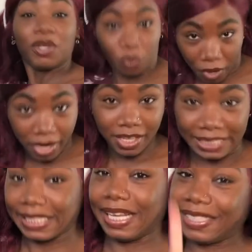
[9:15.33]
underwear.
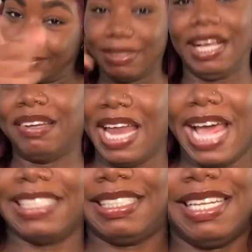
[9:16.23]
Y'all, some of y'all
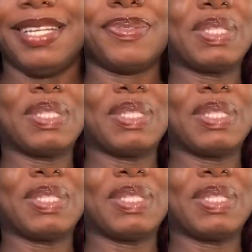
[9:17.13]
nasty.